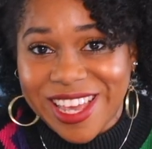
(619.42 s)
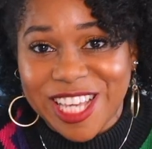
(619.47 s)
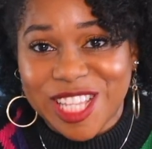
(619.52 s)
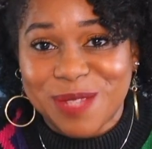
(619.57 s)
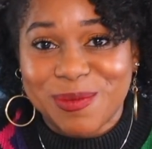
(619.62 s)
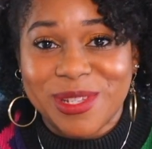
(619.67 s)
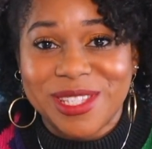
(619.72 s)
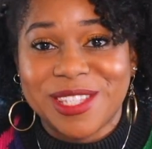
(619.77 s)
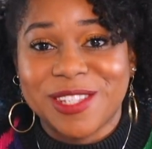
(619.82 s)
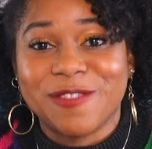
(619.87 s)

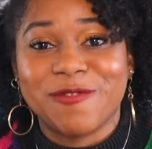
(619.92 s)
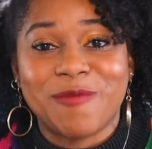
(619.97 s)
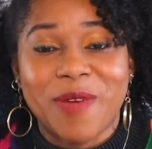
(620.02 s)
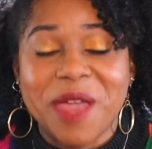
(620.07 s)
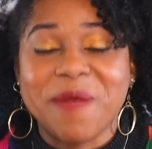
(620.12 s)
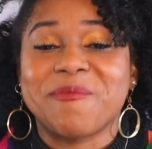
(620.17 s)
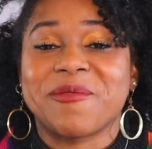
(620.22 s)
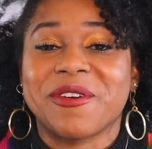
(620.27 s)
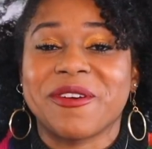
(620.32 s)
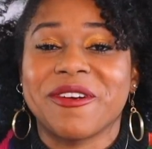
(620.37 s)
expensive
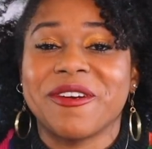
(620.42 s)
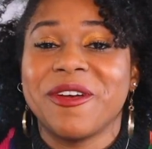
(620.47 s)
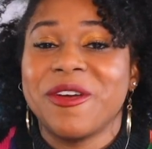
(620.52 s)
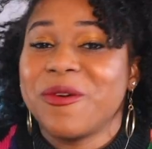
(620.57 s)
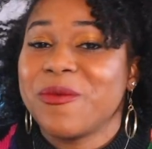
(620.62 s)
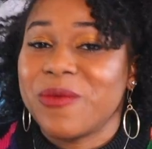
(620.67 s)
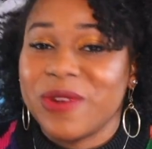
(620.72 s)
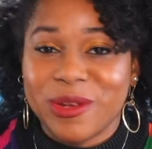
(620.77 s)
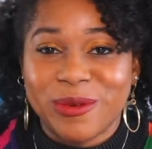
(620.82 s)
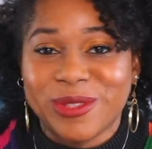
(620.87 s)
paper
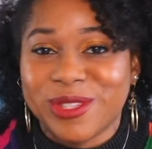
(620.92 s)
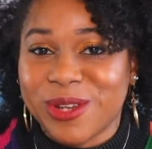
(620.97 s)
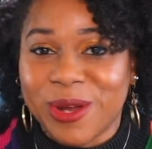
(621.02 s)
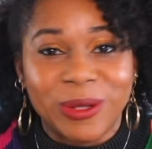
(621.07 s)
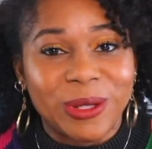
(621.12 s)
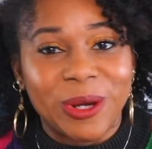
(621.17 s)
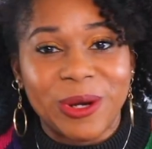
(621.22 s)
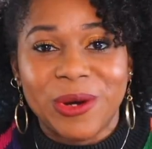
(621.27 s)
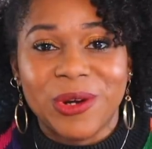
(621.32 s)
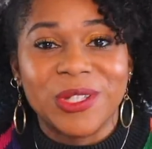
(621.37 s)
when it was no
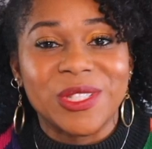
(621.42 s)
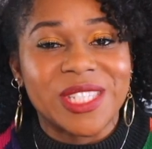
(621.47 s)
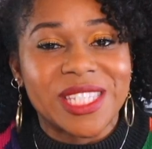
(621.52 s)
longer on